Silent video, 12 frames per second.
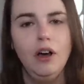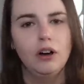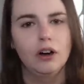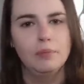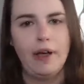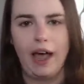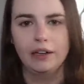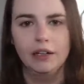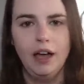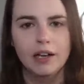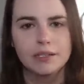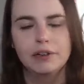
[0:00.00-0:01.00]
or a bad
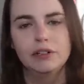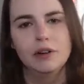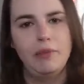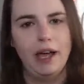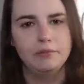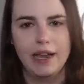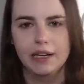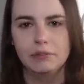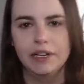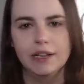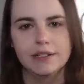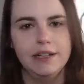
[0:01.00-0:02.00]
husband or a bad man
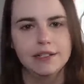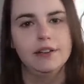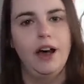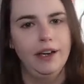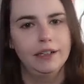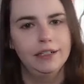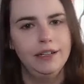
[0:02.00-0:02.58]
because he's not.